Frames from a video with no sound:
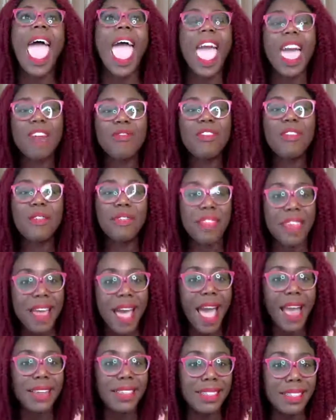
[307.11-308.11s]
Everything
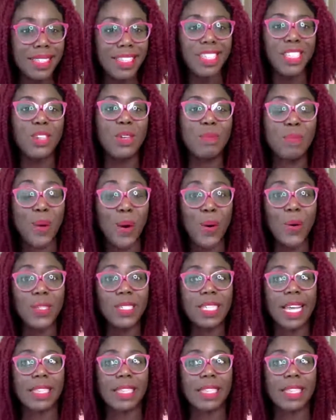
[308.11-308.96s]
I see you post,